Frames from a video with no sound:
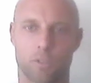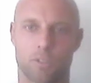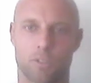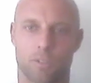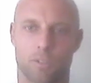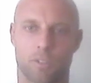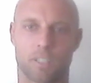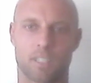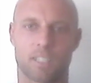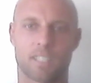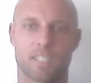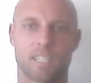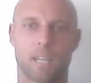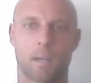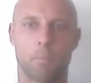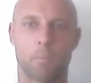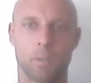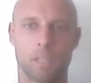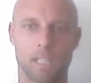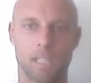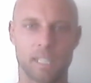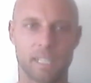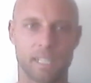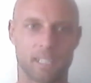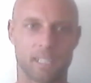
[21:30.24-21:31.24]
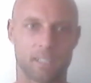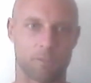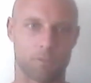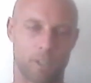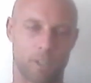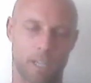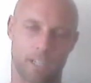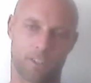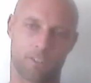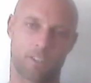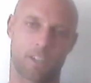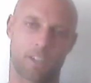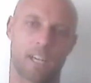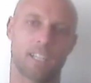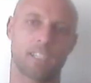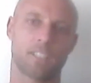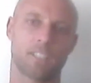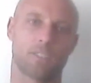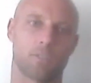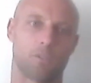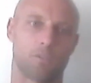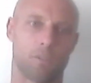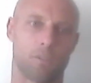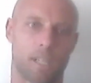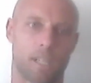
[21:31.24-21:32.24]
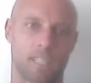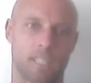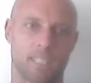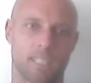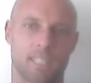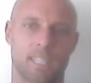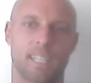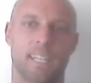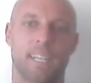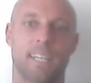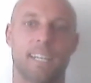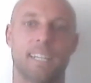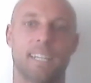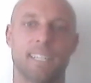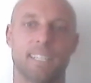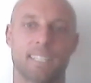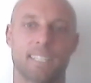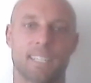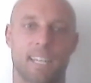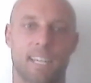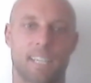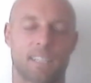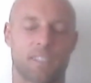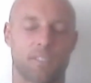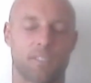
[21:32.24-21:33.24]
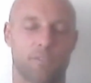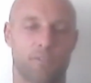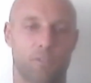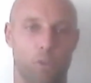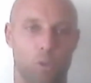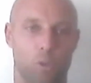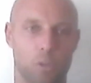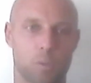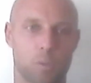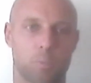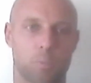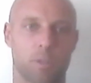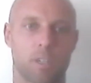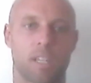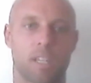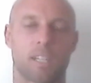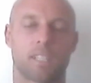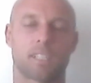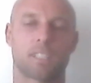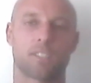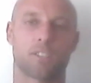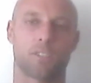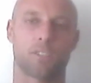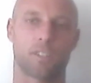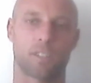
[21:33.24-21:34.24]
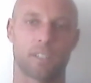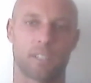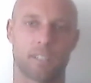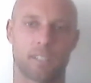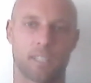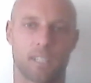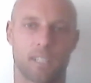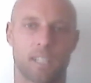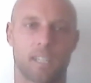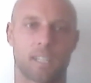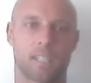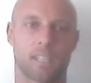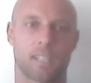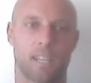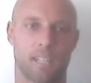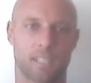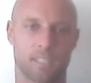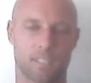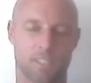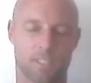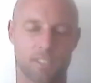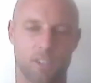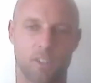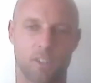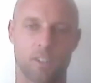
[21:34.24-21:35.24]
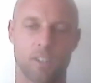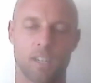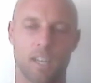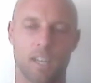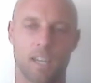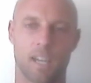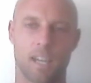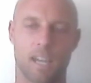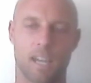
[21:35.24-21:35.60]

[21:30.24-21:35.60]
sort of sub-elite and recreational runners, than it is like the force production or anything like that. So